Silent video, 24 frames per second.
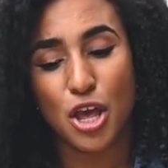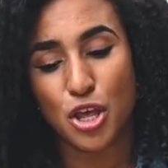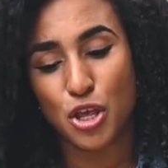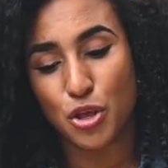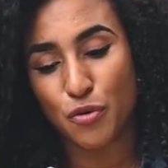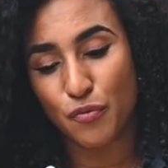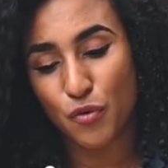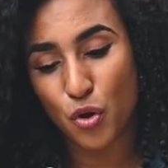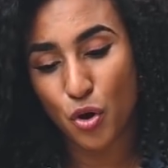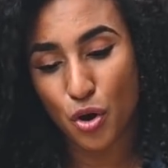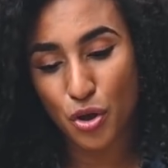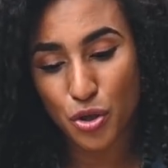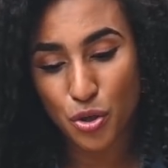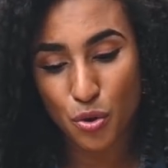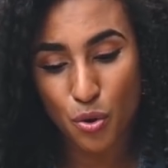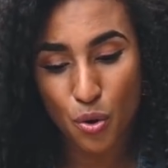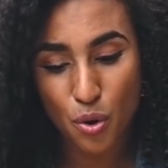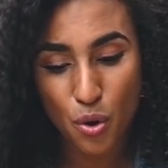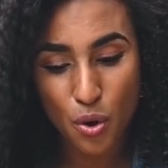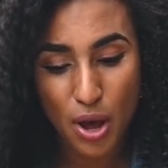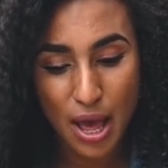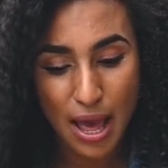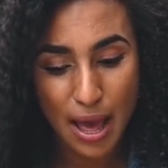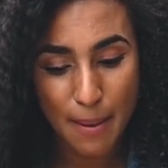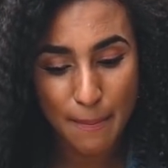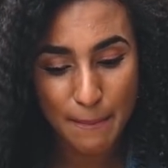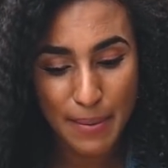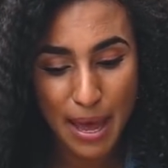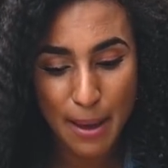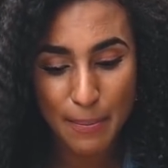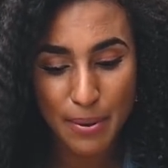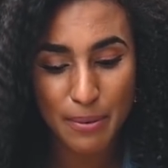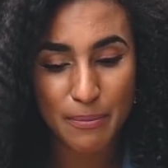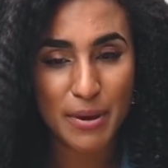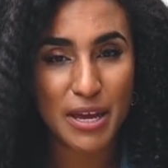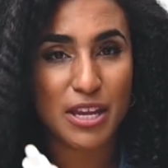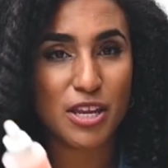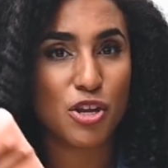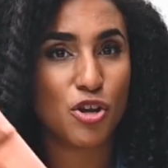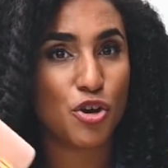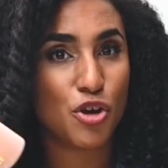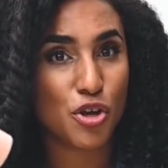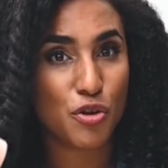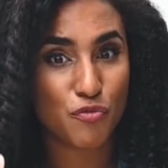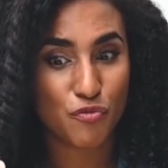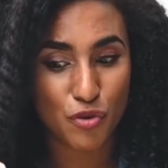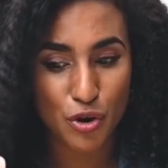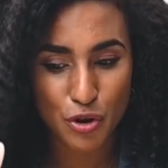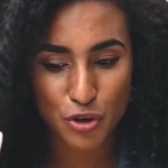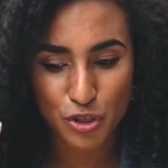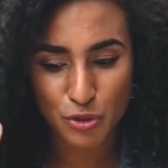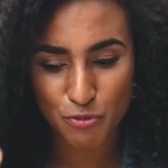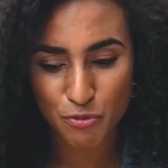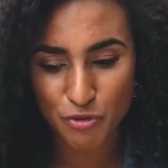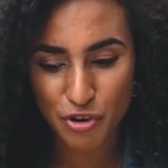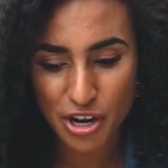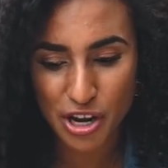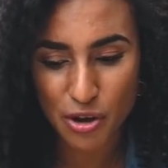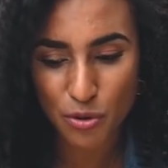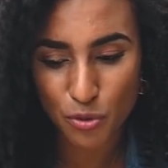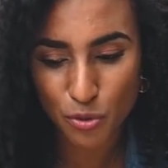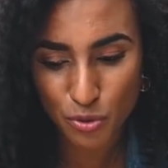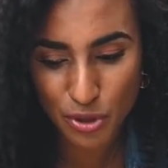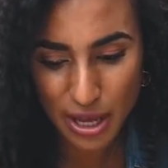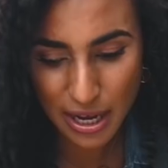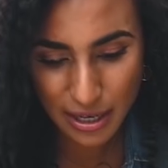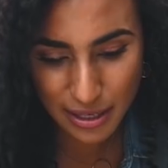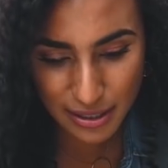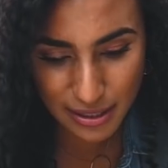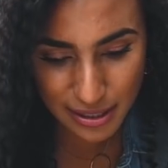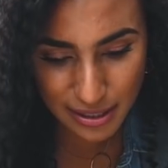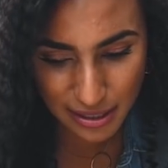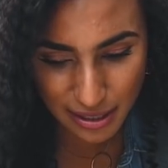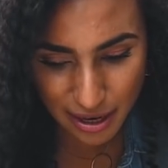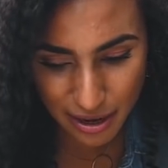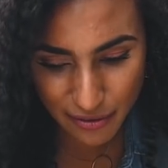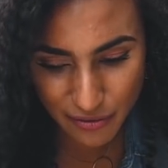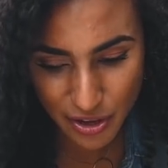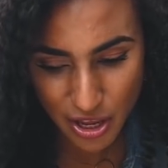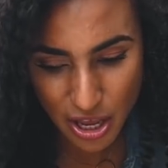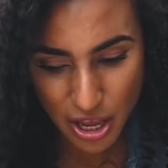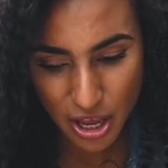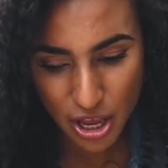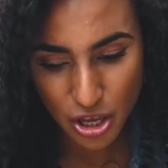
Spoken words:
you've got your peppermint, you've got your rosemary, all that good stuff.